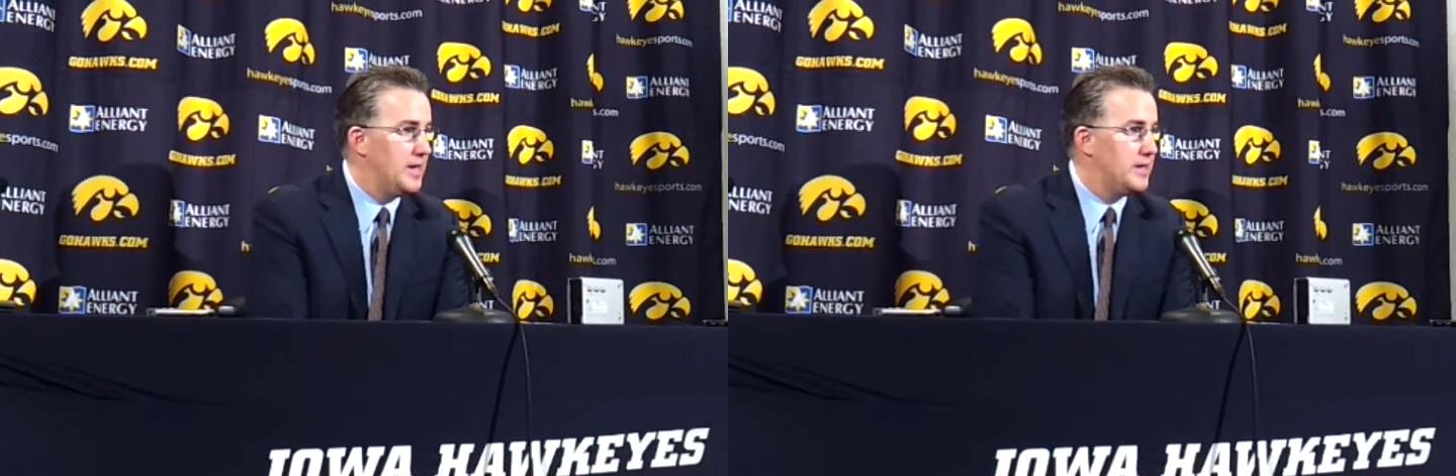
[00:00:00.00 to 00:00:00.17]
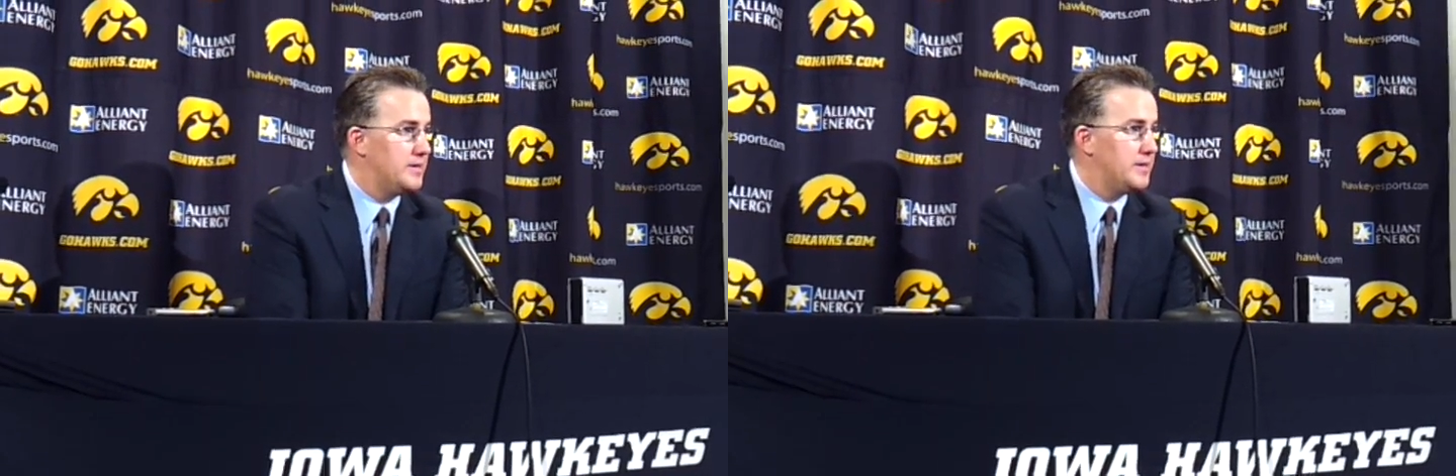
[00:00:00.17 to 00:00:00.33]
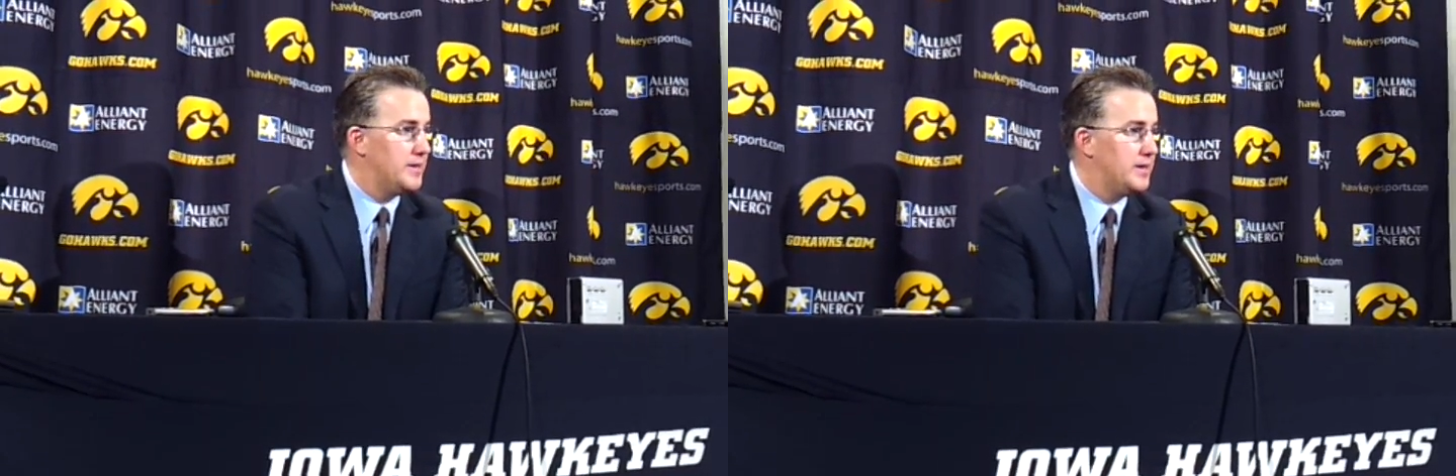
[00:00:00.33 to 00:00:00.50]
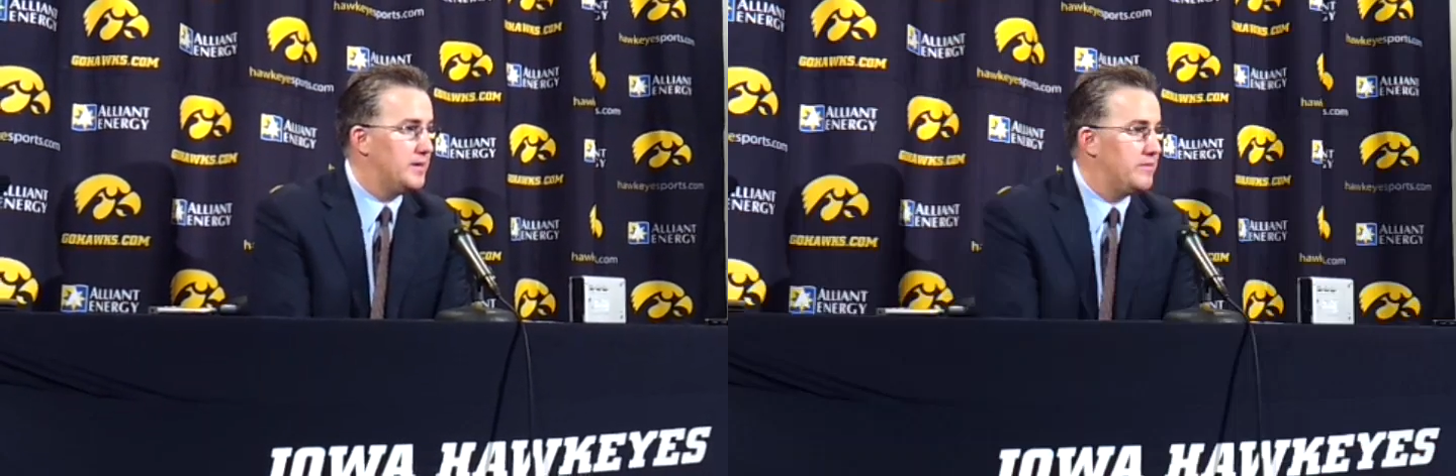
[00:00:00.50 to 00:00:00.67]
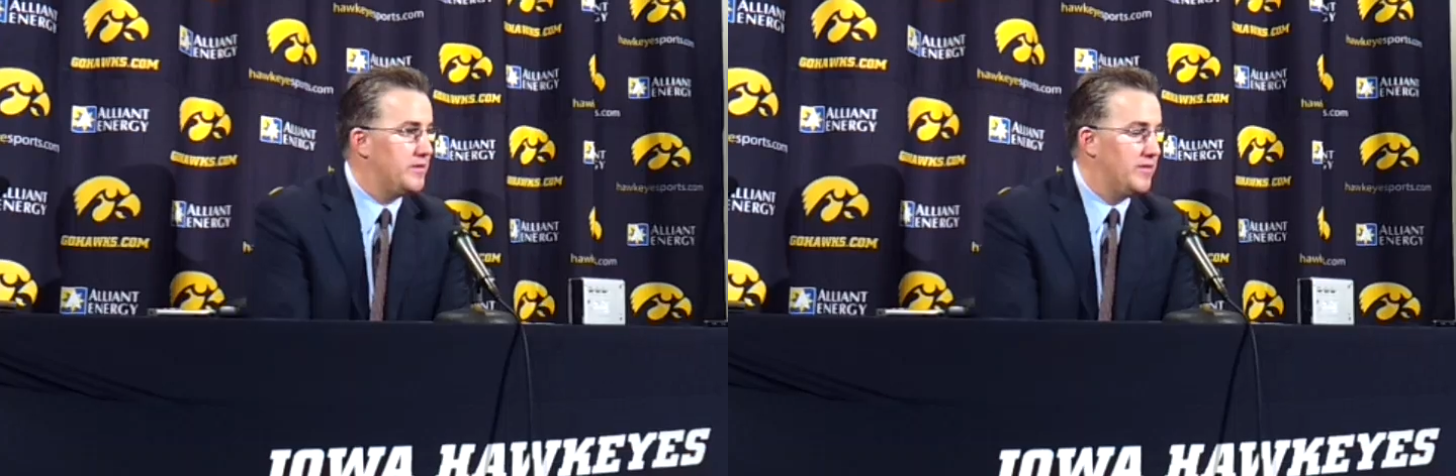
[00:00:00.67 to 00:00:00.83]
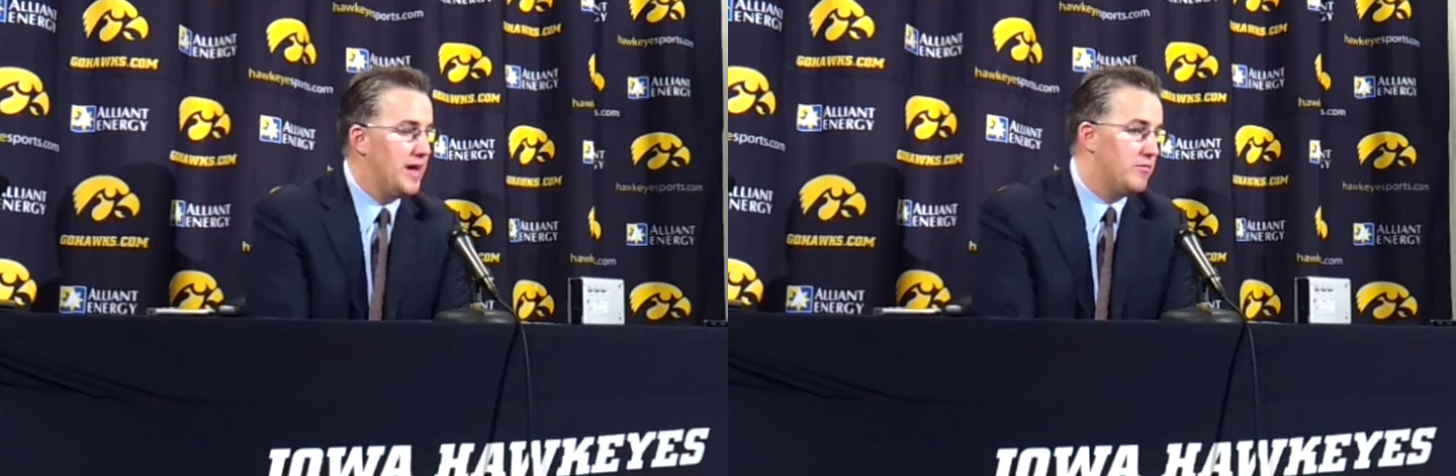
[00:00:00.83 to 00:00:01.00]
And,
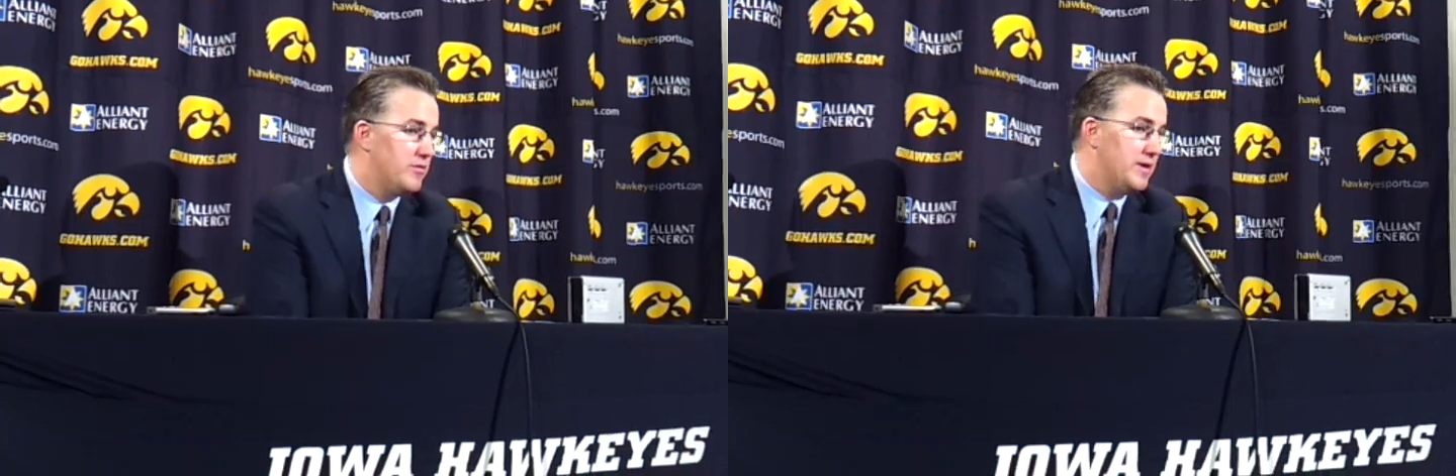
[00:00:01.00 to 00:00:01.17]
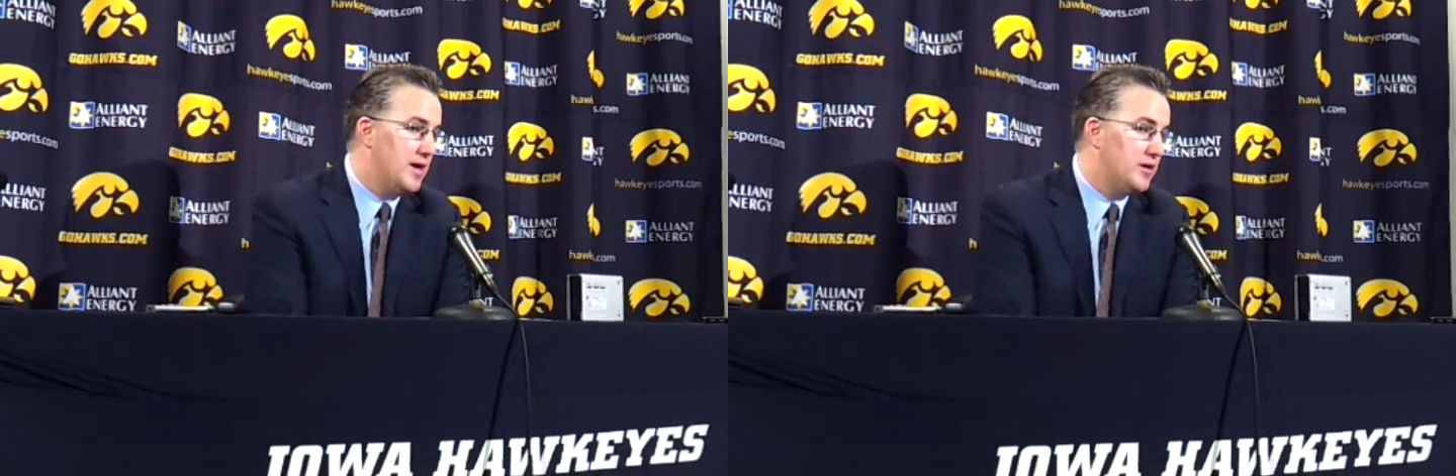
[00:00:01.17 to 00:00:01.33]
you know, that really